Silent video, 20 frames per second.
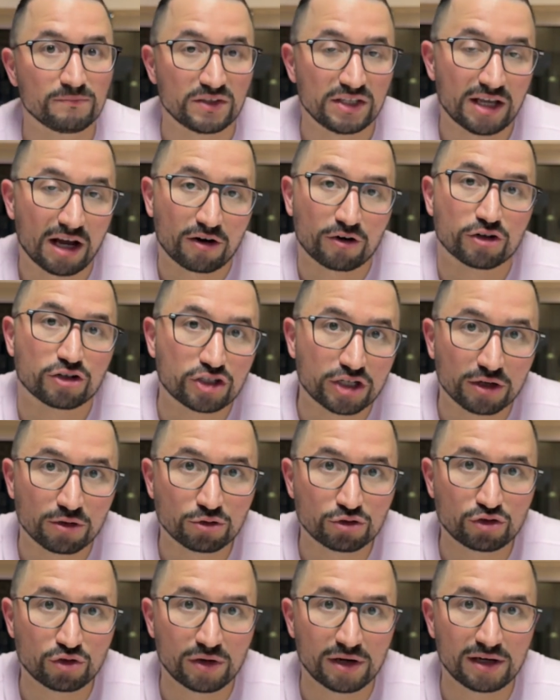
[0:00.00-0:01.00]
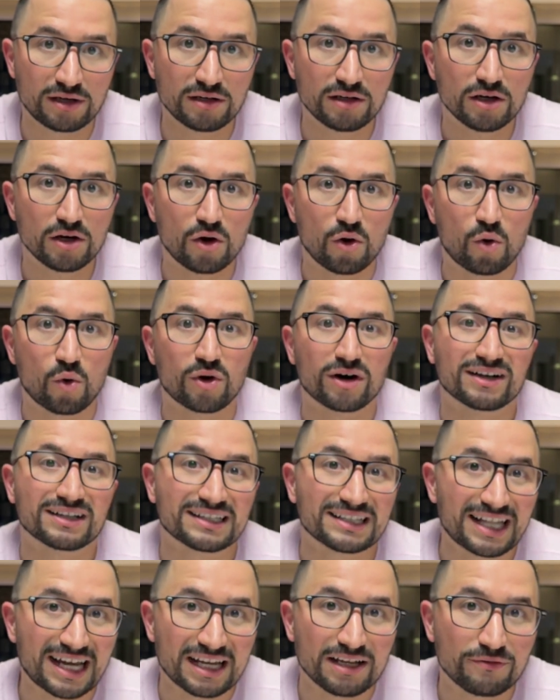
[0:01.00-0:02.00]
younger children or a
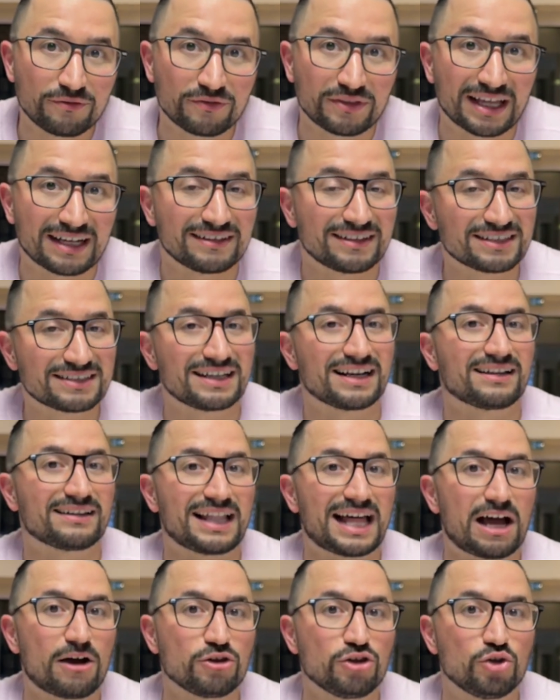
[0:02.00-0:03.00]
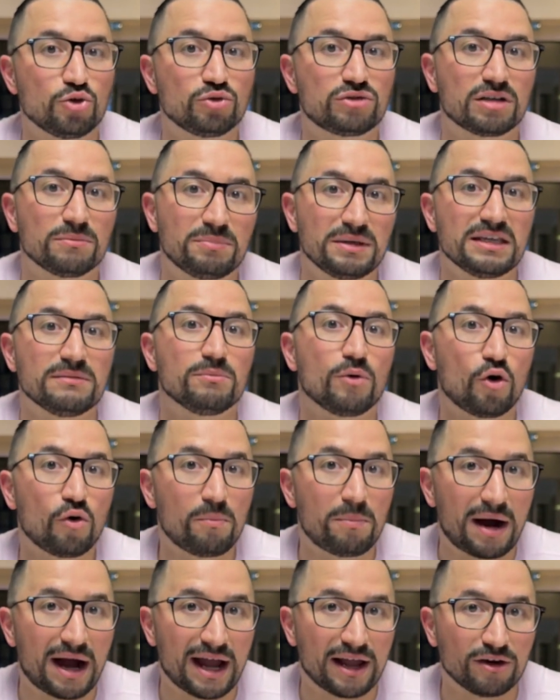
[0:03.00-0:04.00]
life that doesn't allow you to be
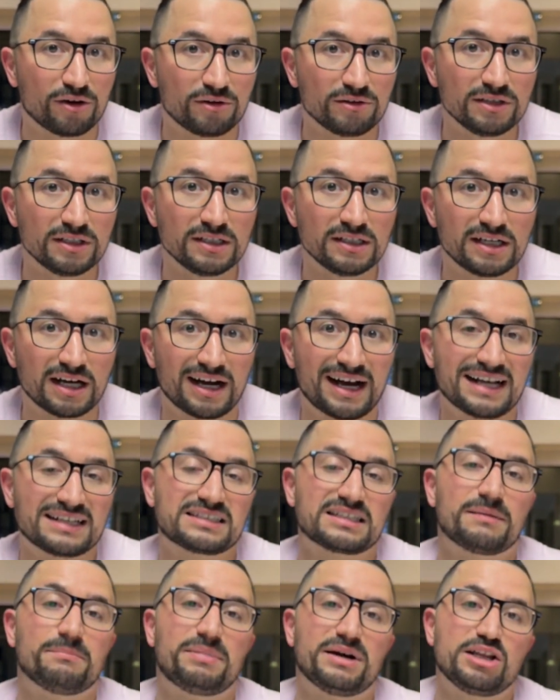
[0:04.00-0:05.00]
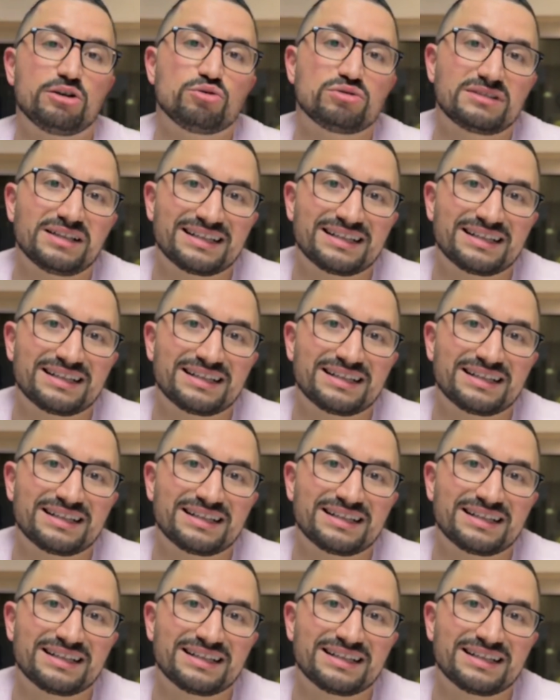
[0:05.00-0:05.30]
mobile as somebody who's,